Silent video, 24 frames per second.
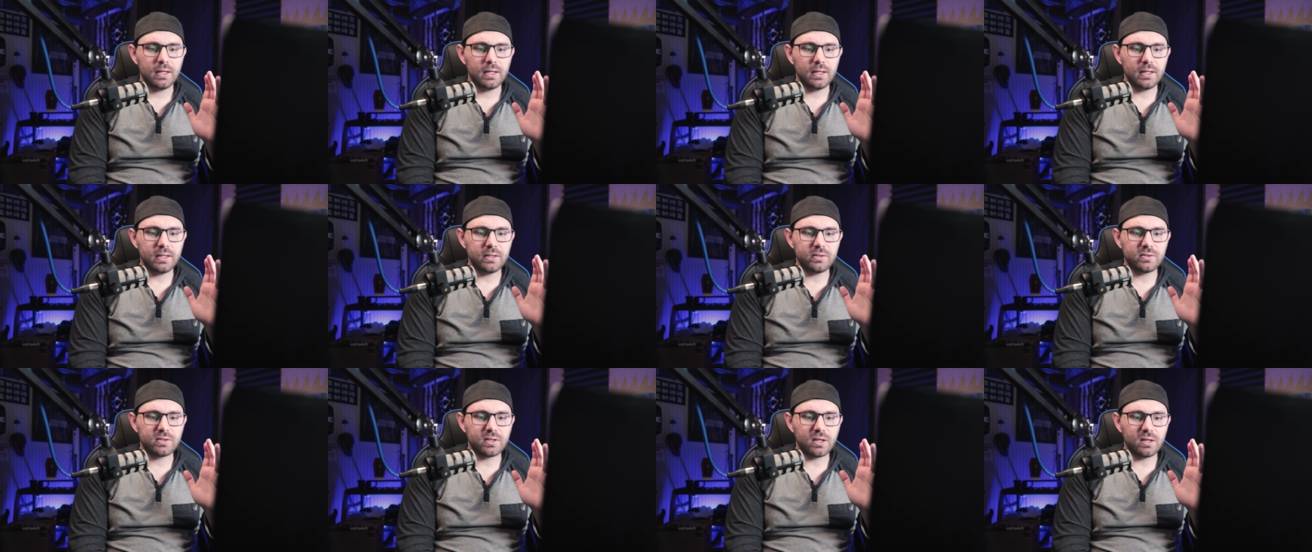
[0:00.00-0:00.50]

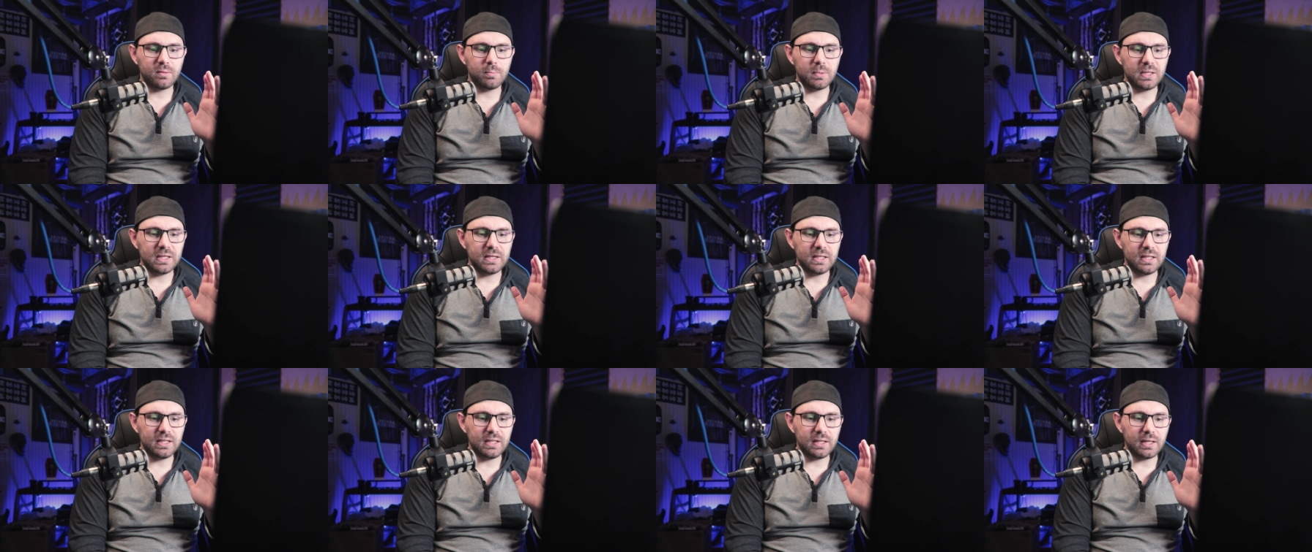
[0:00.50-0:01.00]
is going to
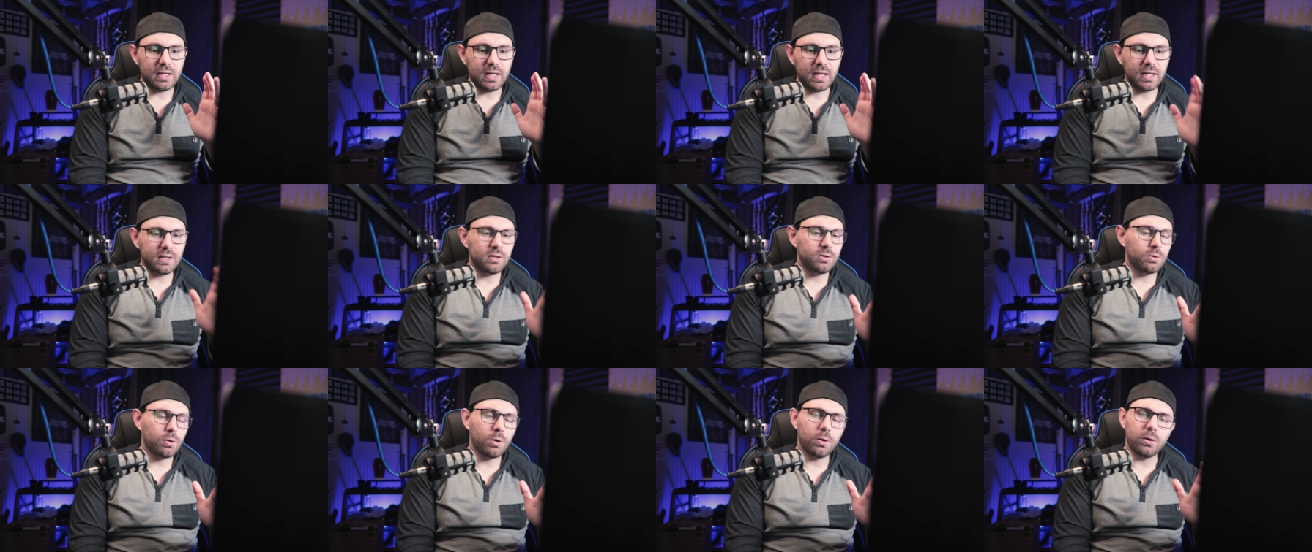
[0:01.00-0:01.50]
be the
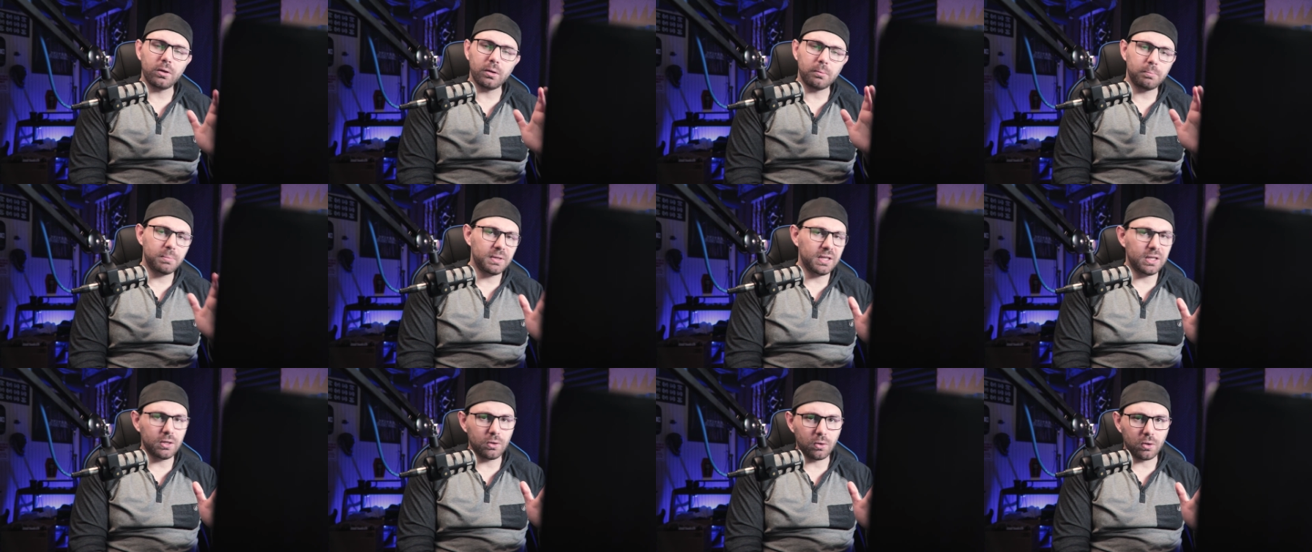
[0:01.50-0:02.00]
end all or
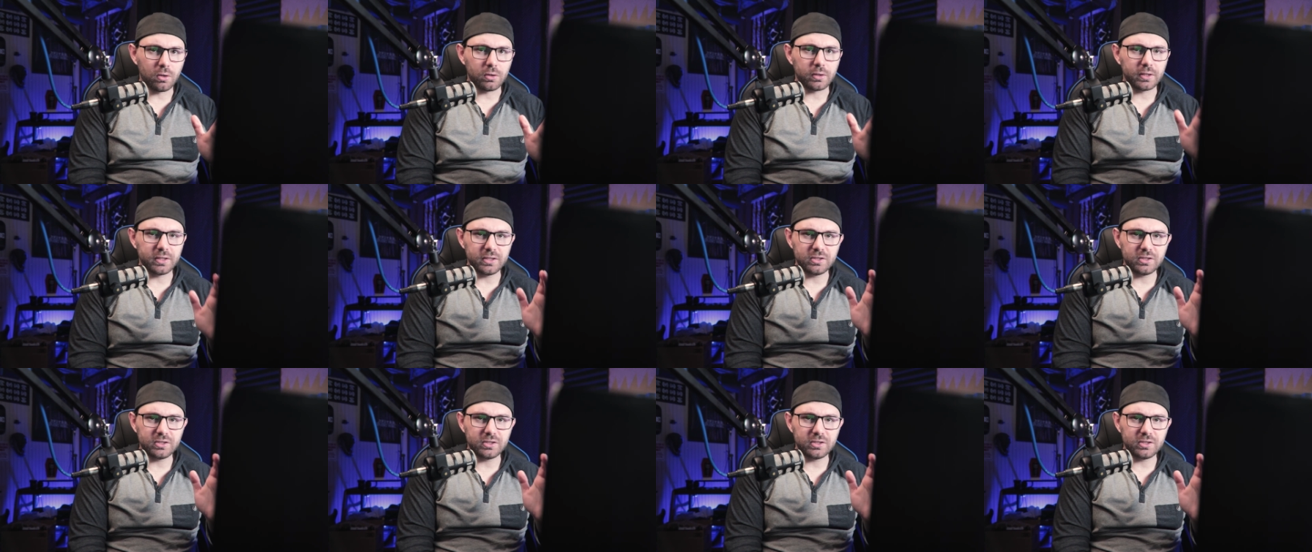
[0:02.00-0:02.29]
be all.